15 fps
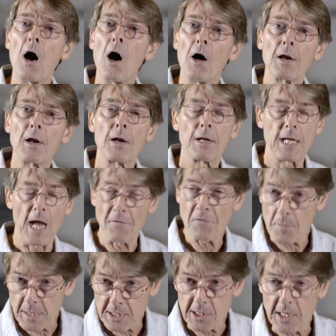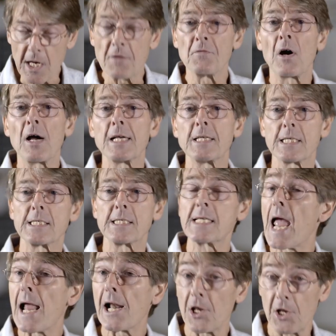our government and advisors
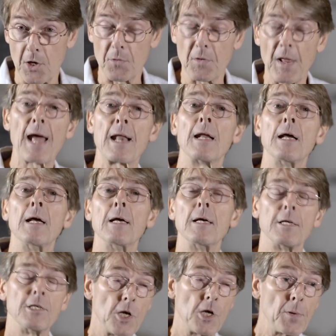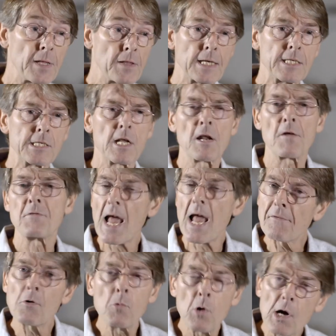tell you that doing things that have
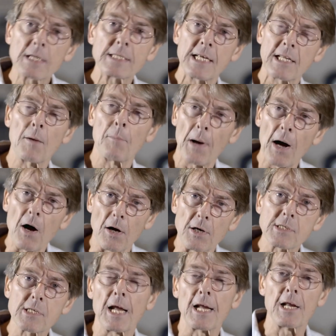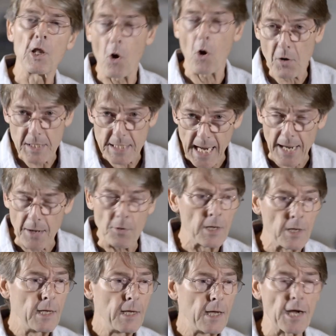never worked in the past, like lockdown,
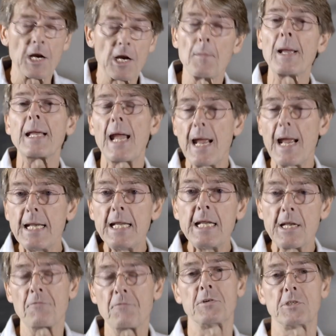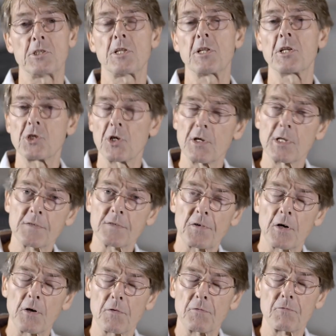are going to make any difference to the
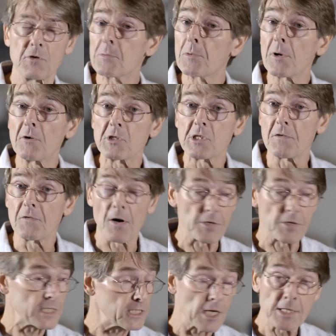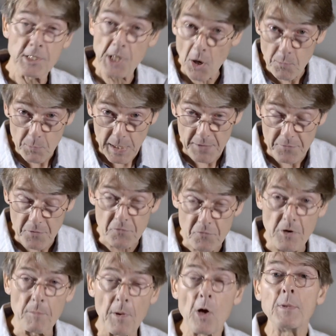transfer of respiratory viruses. I don't believe it
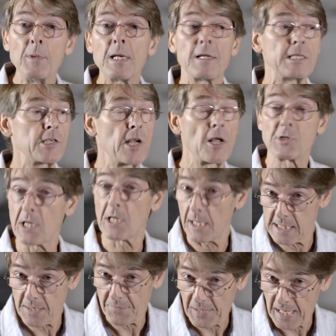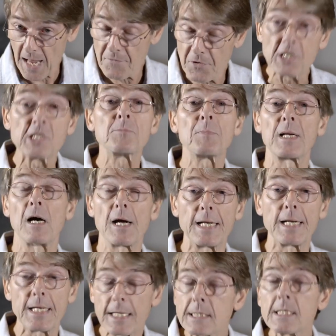for a moment. There's no scientific evidence
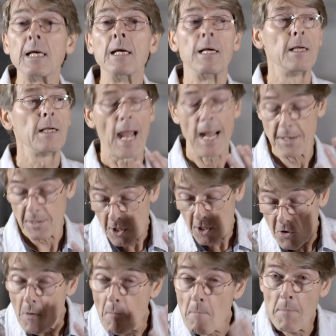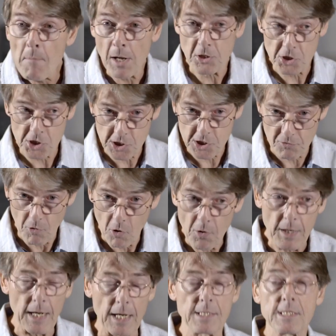behind it. And there are much
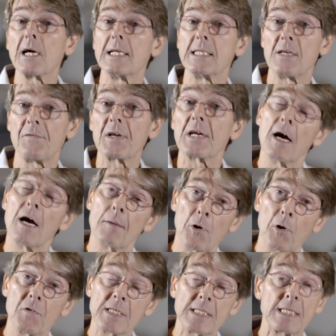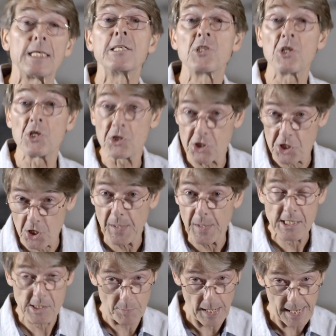stronger scientific hypotheses that do
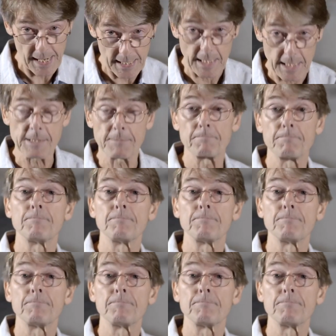explain it.